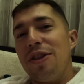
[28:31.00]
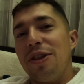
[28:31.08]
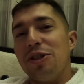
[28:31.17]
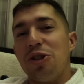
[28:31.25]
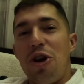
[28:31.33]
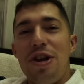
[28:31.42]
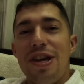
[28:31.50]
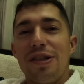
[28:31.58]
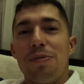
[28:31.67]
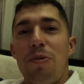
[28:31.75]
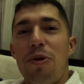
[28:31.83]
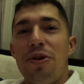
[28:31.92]
the journey
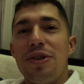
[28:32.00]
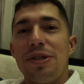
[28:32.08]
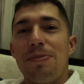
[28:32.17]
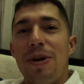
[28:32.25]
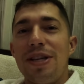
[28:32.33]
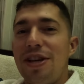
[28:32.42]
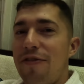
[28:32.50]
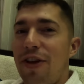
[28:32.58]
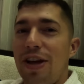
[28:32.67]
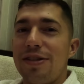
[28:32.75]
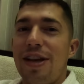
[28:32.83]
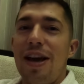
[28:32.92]
exploring this place. And if you
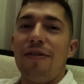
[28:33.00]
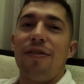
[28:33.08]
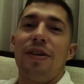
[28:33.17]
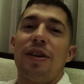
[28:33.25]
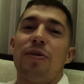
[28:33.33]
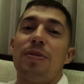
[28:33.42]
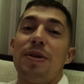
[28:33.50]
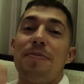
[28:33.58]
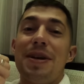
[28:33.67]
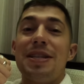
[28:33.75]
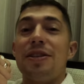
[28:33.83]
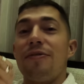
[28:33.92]
guys have, it would be
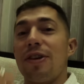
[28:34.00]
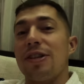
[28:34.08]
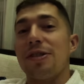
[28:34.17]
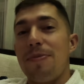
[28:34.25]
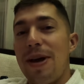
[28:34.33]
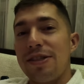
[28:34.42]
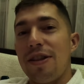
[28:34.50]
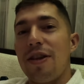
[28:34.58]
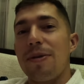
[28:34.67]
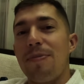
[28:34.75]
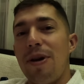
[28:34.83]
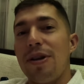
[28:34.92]
amazing if you could smash that
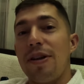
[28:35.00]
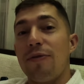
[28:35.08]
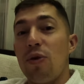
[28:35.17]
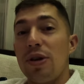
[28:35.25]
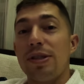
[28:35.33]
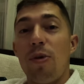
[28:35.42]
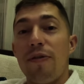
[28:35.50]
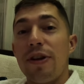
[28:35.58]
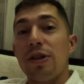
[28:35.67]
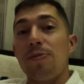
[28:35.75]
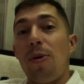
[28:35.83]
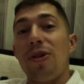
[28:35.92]
like button. If you want to see more
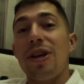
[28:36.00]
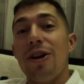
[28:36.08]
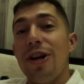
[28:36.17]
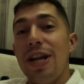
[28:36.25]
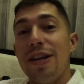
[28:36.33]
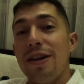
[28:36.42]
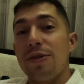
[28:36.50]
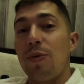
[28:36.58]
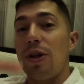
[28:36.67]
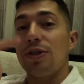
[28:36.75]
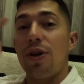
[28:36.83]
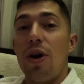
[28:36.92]
videos both here in India as
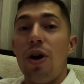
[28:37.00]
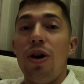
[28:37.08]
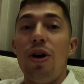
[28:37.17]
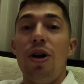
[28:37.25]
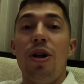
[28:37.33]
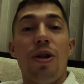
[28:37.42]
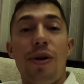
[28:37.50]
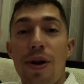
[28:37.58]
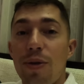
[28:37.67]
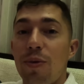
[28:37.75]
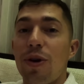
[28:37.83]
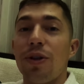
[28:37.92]
well as all
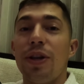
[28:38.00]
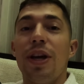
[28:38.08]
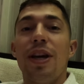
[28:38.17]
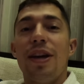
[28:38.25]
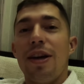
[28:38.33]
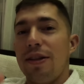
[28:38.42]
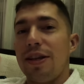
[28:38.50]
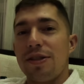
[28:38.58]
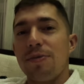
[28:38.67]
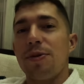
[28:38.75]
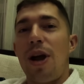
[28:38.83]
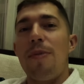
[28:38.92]
around the world, hit that
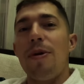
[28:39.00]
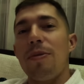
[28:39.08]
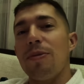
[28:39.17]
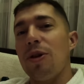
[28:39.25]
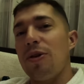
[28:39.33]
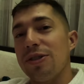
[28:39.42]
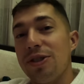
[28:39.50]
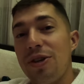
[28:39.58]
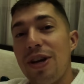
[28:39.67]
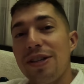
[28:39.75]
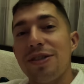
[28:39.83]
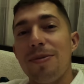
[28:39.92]
subscribe button below, and I'll see you
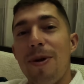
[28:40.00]
guys